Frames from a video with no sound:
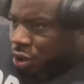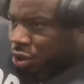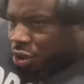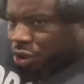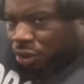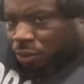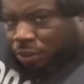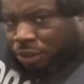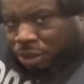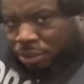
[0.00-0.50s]

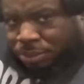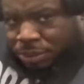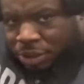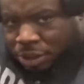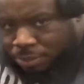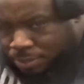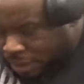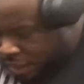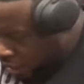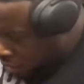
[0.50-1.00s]
You want to be the
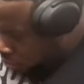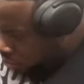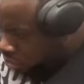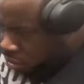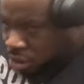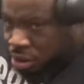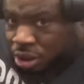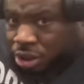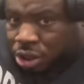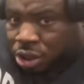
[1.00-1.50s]
best,
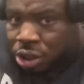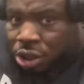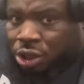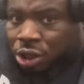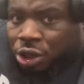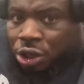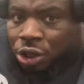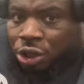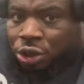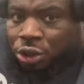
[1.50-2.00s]

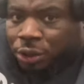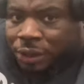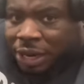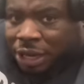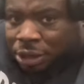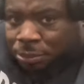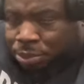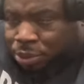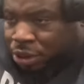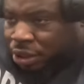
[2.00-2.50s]
you
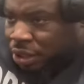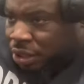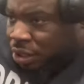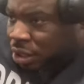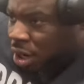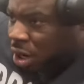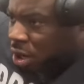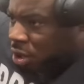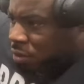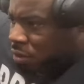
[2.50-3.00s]
got to put in
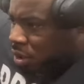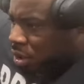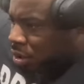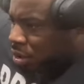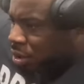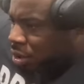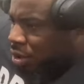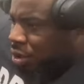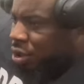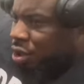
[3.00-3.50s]
dog work.
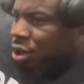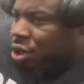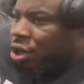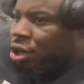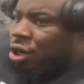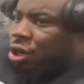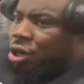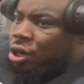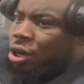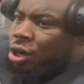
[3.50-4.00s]

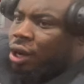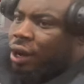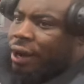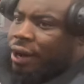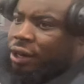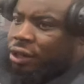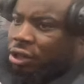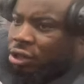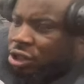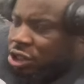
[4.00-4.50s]

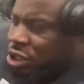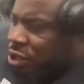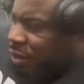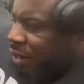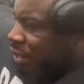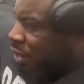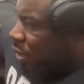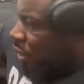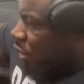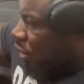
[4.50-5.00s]
Ain't no
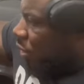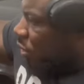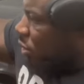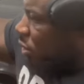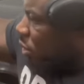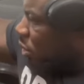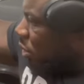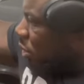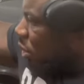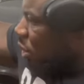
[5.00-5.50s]
shortcuts.
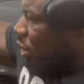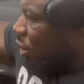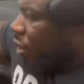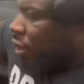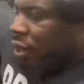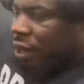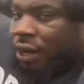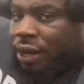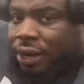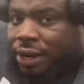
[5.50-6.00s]

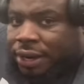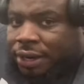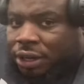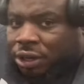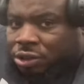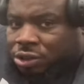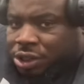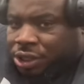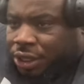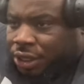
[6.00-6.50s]
Ain't
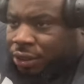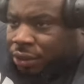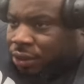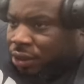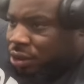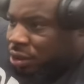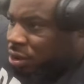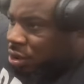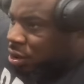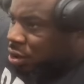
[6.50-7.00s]
no
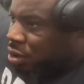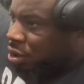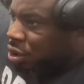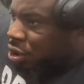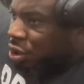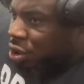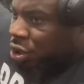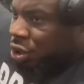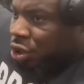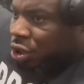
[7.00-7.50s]
secrets.
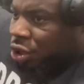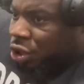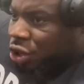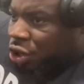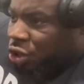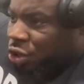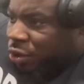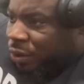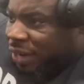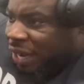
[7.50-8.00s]

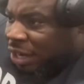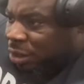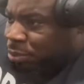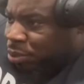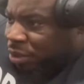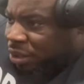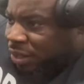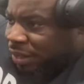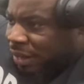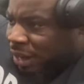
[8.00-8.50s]
You got to
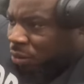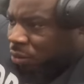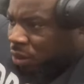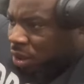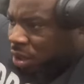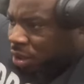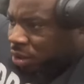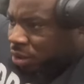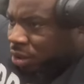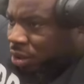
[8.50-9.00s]
put in that
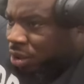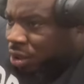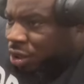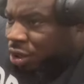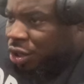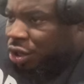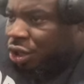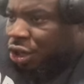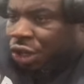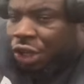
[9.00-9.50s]
work,
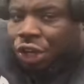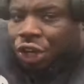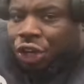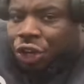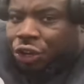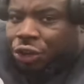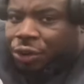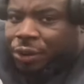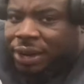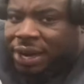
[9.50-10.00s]

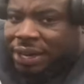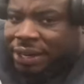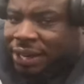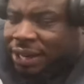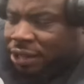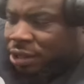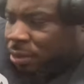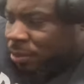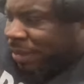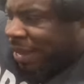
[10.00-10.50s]
and you got to
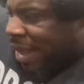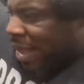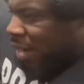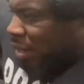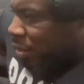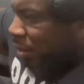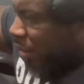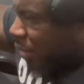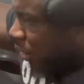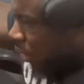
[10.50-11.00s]
eat them
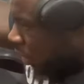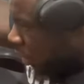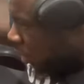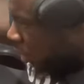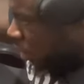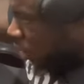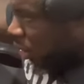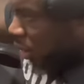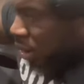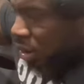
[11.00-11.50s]
calories.
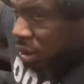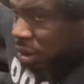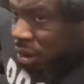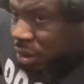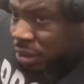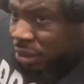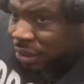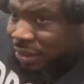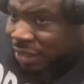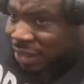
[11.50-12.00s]

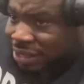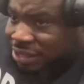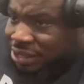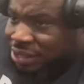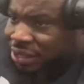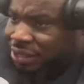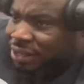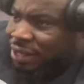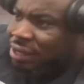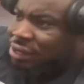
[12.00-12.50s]
That's
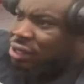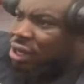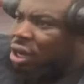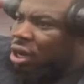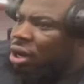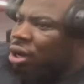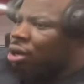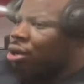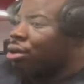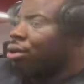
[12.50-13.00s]
it, that's
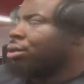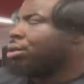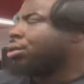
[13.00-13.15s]
all.